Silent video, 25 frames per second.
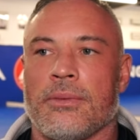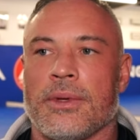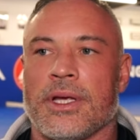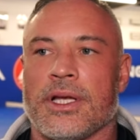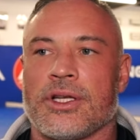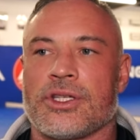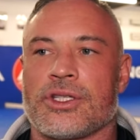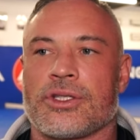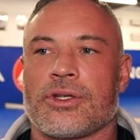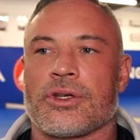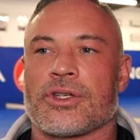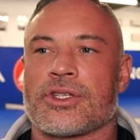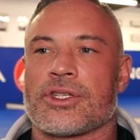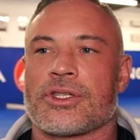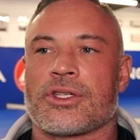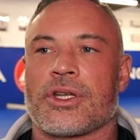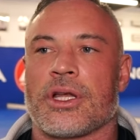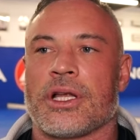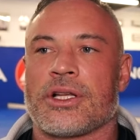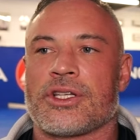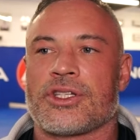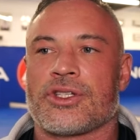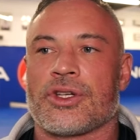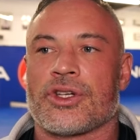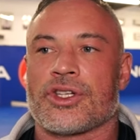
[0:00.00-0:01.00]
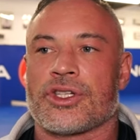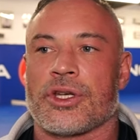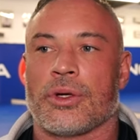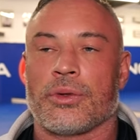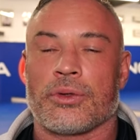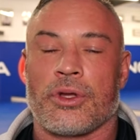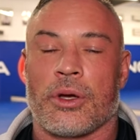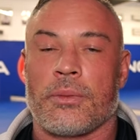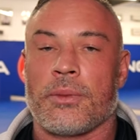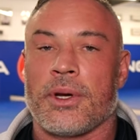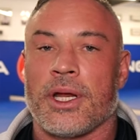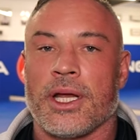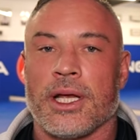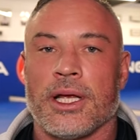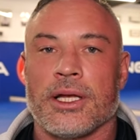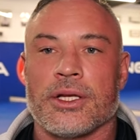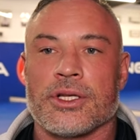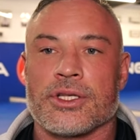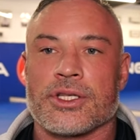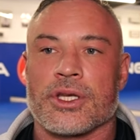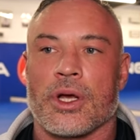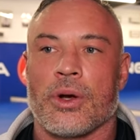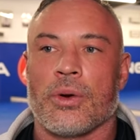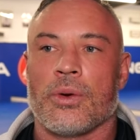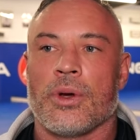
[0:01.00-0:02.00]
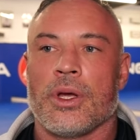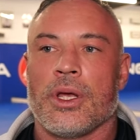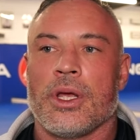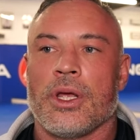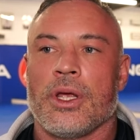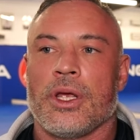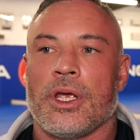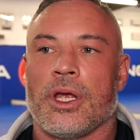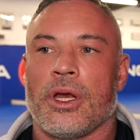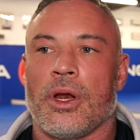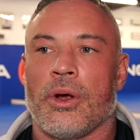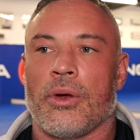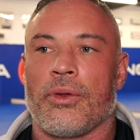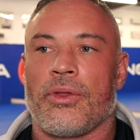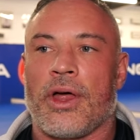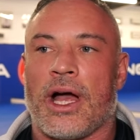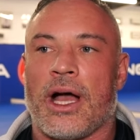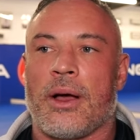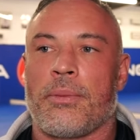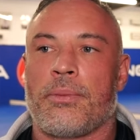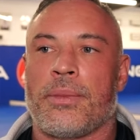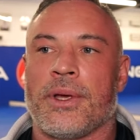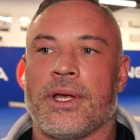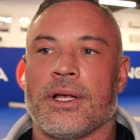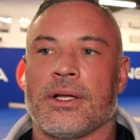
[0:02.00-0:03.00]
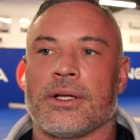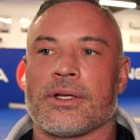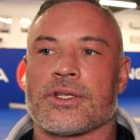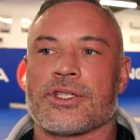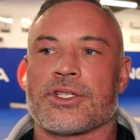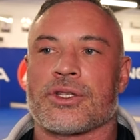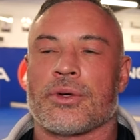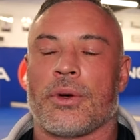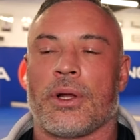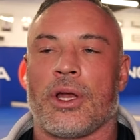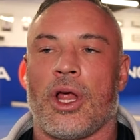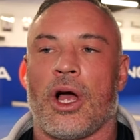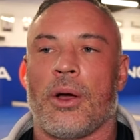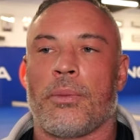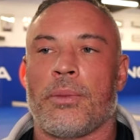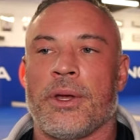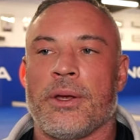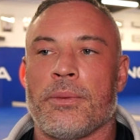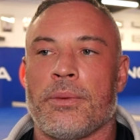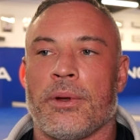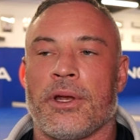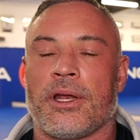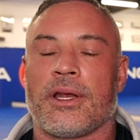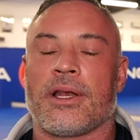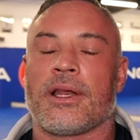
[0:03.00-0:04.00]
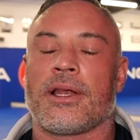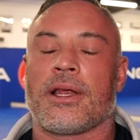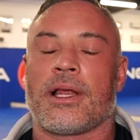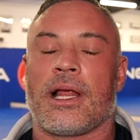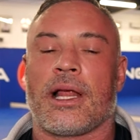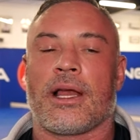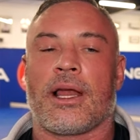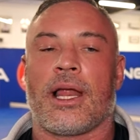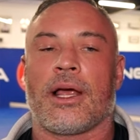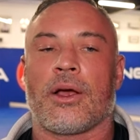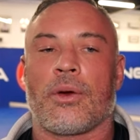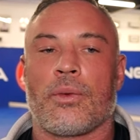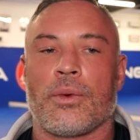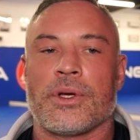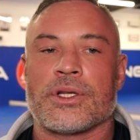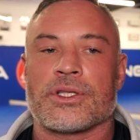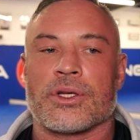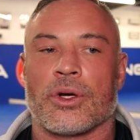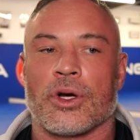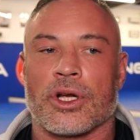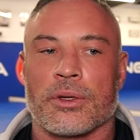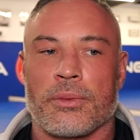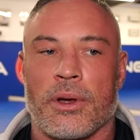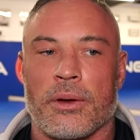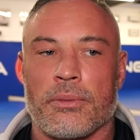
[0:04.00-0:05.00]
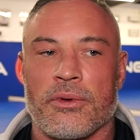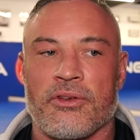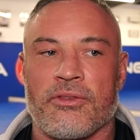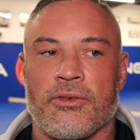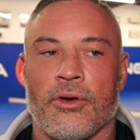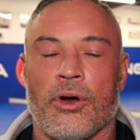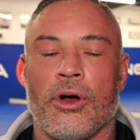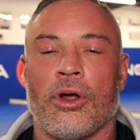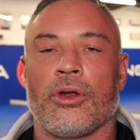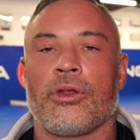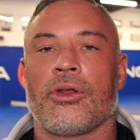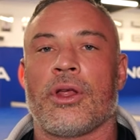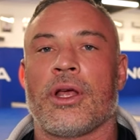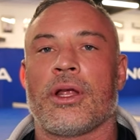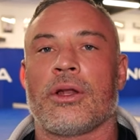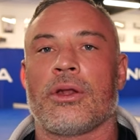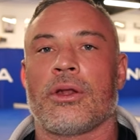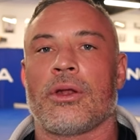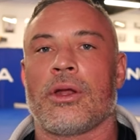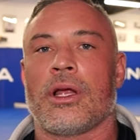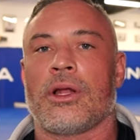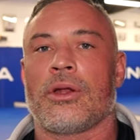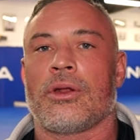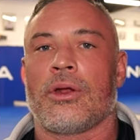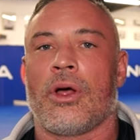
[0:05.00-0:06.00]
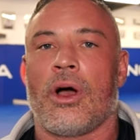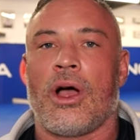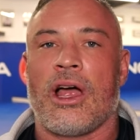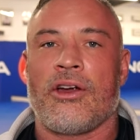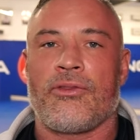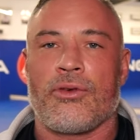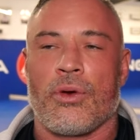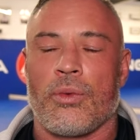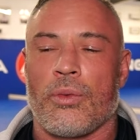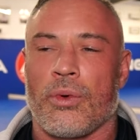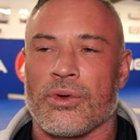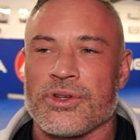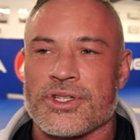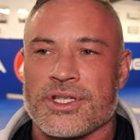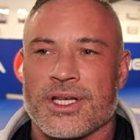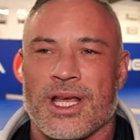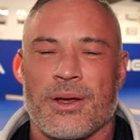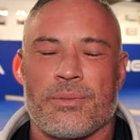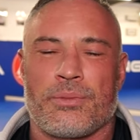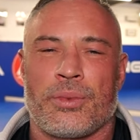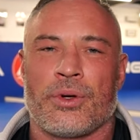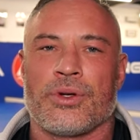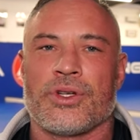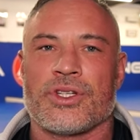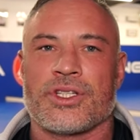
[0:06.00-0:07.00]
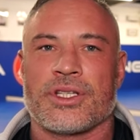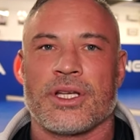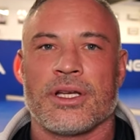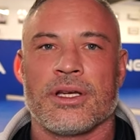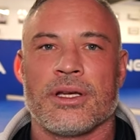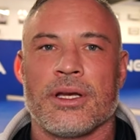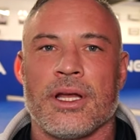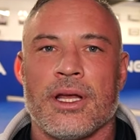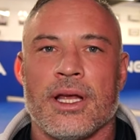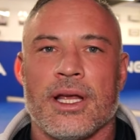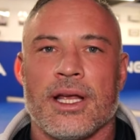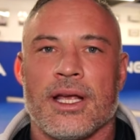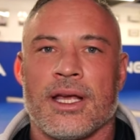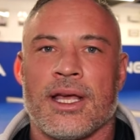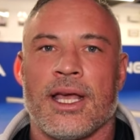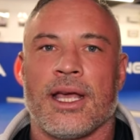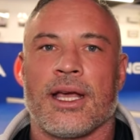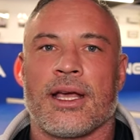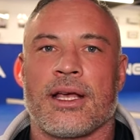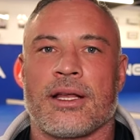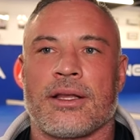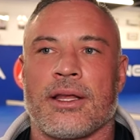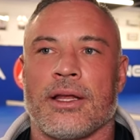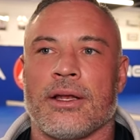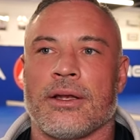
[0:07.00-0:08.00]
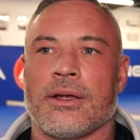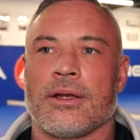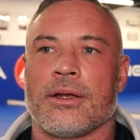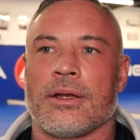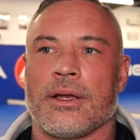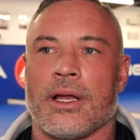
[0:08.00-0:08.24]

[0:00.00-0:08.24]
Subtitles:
it's just so dominating. So, you know, that appeals to a lot of people, and like we talked about before, not everyone wants to get punched and kicked and